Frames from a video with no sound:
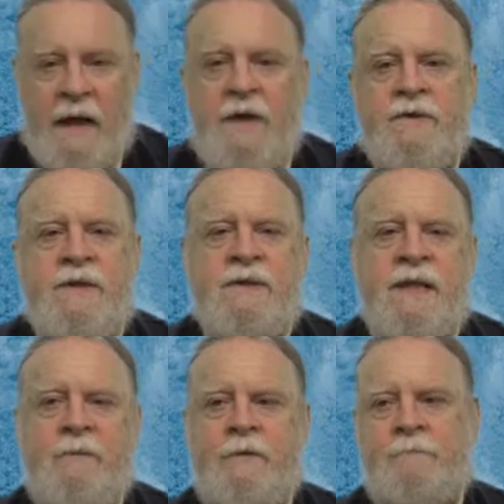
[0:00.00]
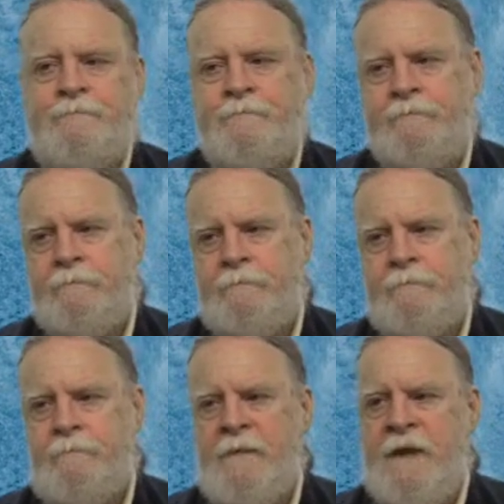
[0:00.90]
Here's an example
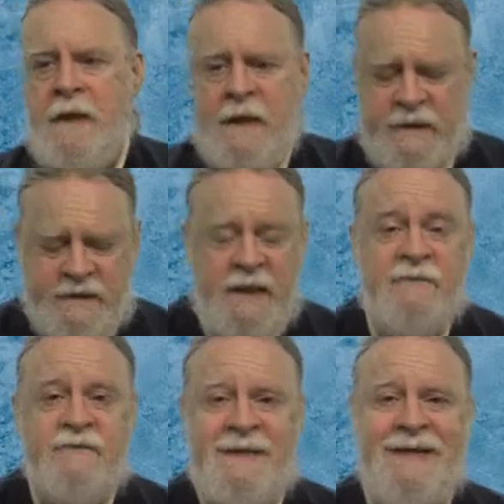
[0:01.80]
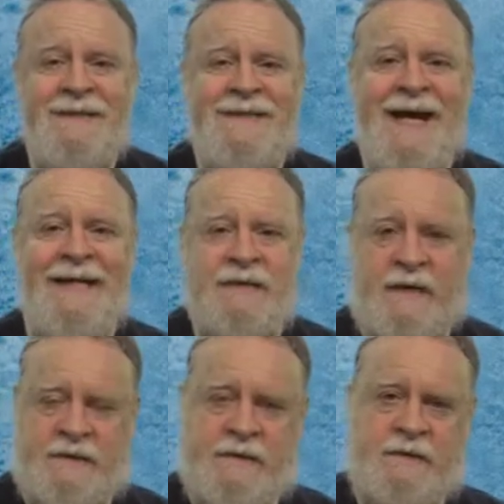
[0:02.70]
the city of Denton,
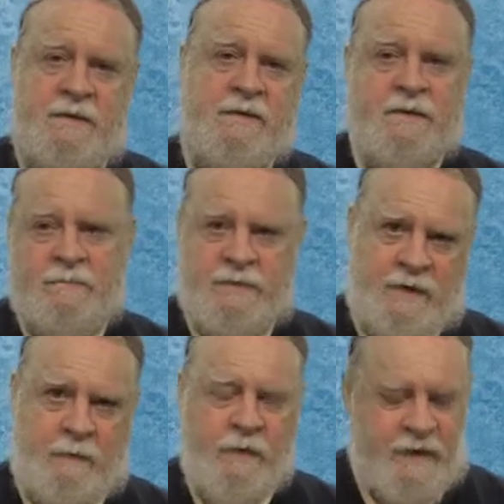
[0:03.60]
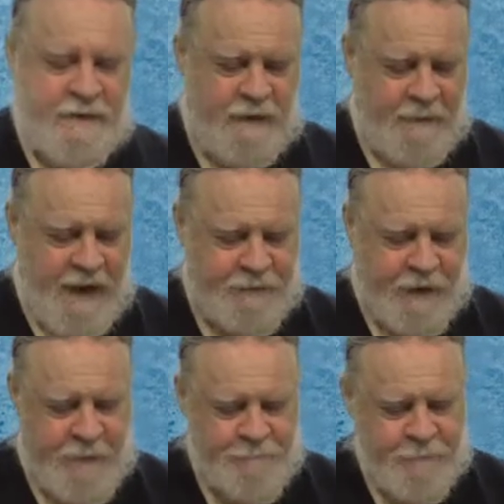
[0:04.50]
Texas. You can see where it is on the map
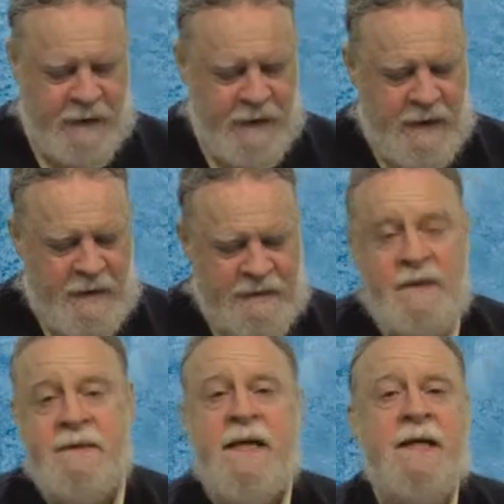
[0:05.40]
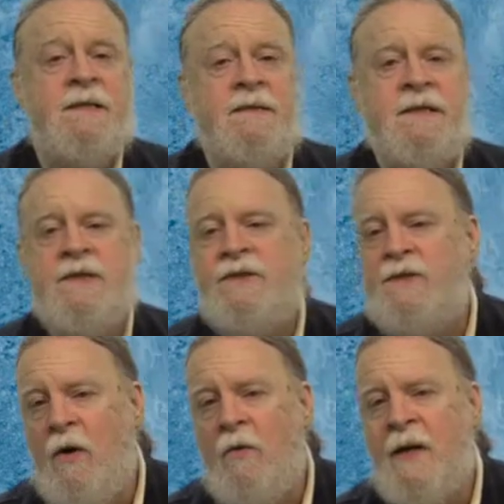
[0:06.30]
there. Denton, Texas is
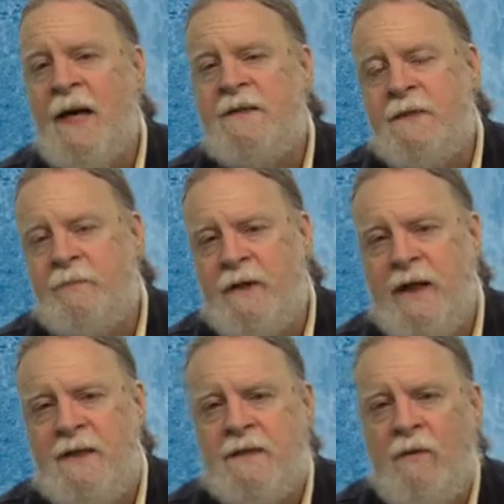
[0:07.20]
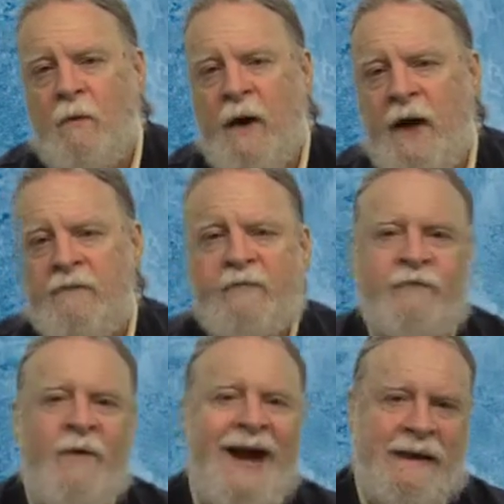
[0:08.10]
known as the place where
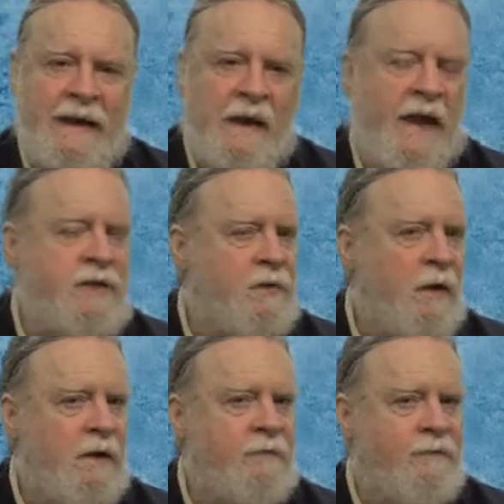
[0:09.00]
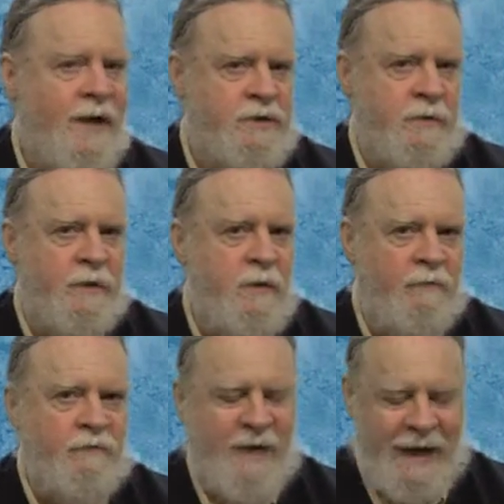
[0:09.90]
fracking, hydraulic fracturing or
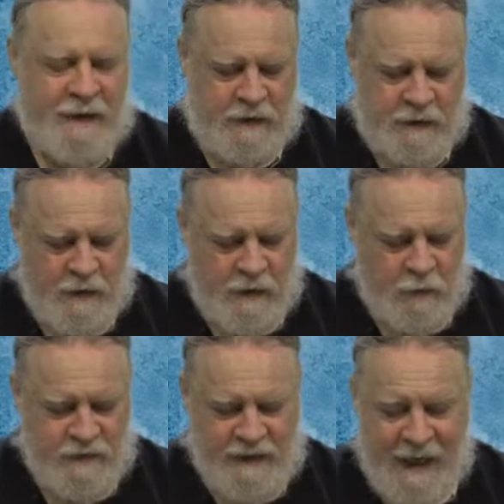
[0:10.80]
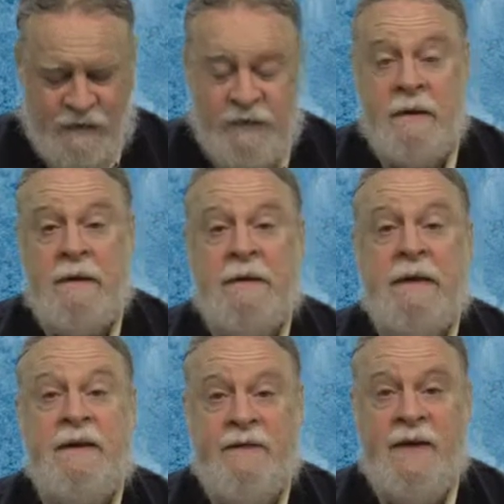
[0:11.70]
fracking, was actually
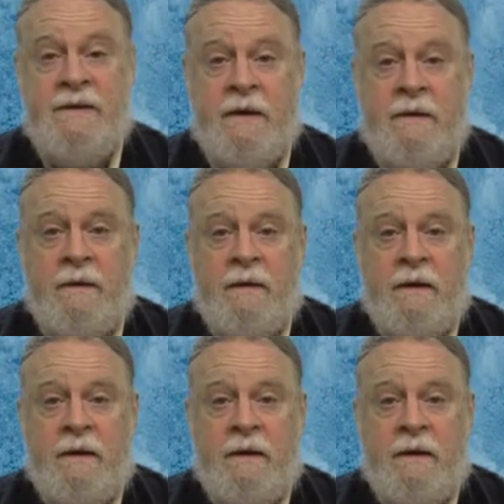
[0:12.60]
invented.